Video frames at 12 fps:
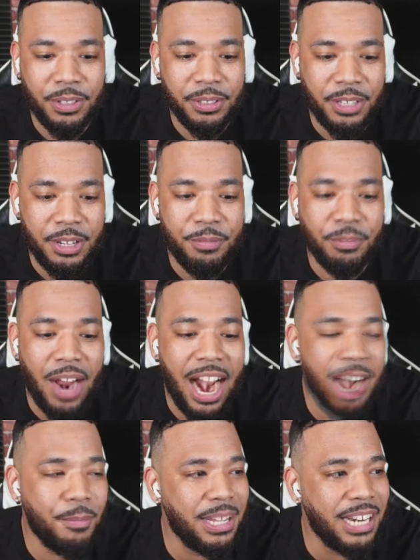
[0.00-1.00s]
The, the
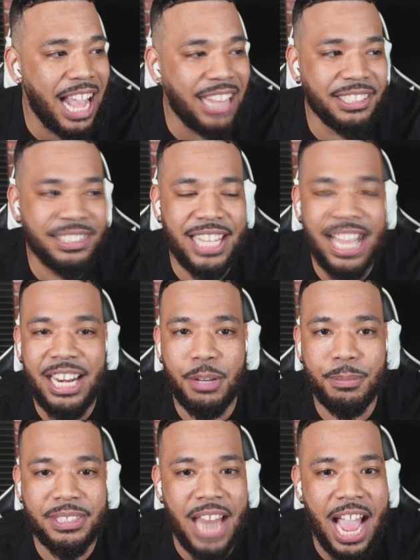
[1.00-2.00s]
environment at the
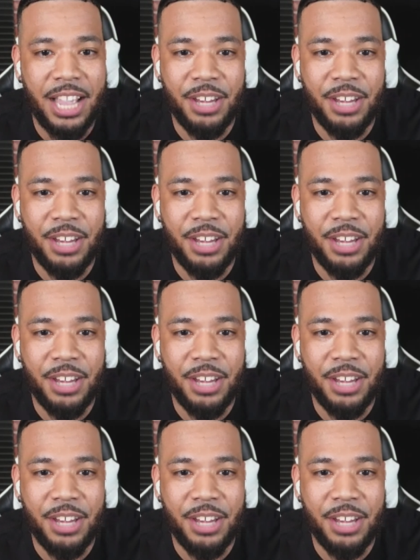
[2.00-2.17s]
stadium is not